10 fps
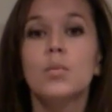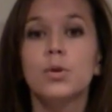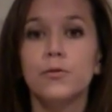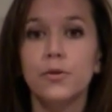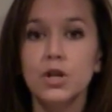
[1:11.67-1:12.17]

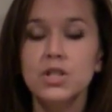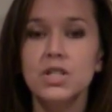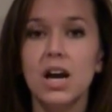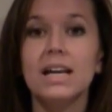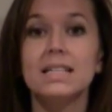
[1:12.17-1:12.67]
Preferred
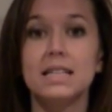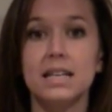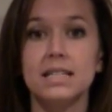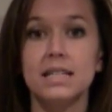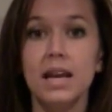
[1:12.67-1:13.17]
stock is
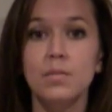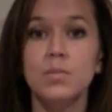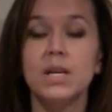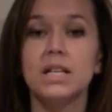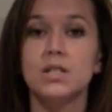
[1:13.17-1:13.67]
thus named
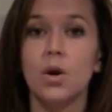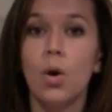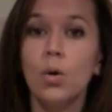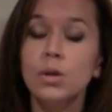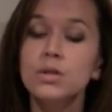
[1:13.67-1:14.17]
because the
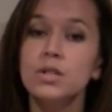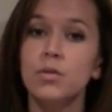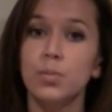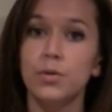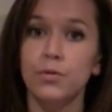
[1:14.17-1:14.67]
holders
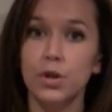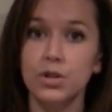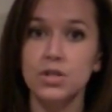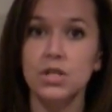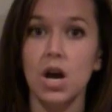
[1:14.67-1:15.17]
of
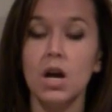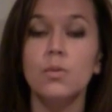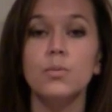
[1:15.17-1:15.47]
preferred stock